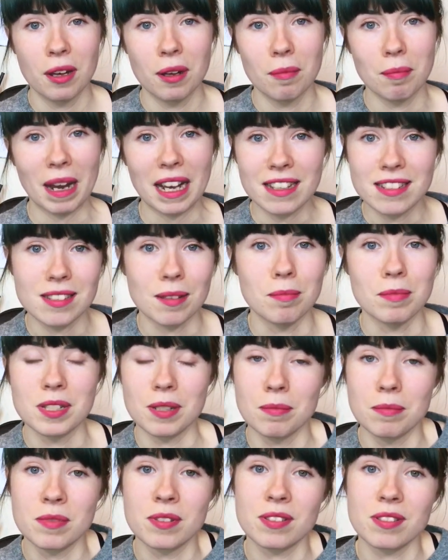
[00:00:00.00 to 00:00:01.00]
my
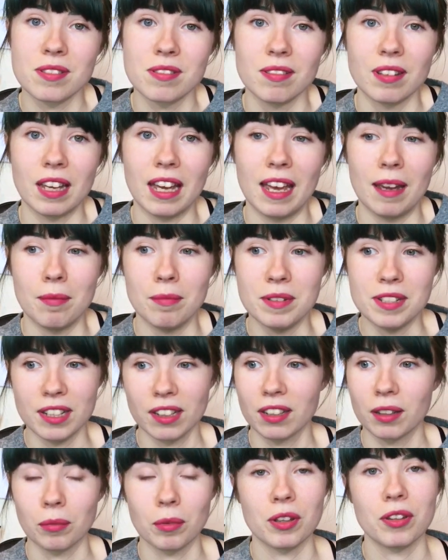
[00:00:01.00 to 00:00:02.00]
symptoms and
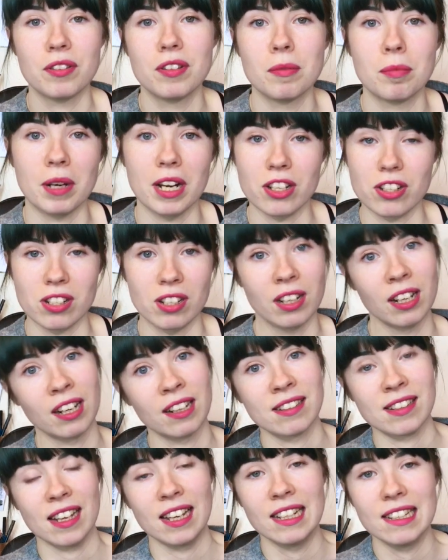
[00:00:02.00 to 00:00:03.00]
dealing with depression and
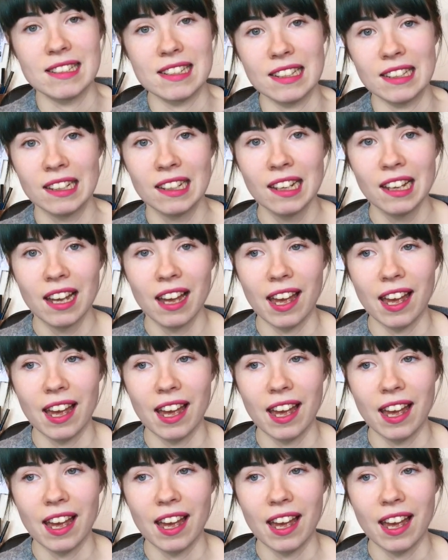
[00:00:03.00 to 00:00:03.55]
anxiety.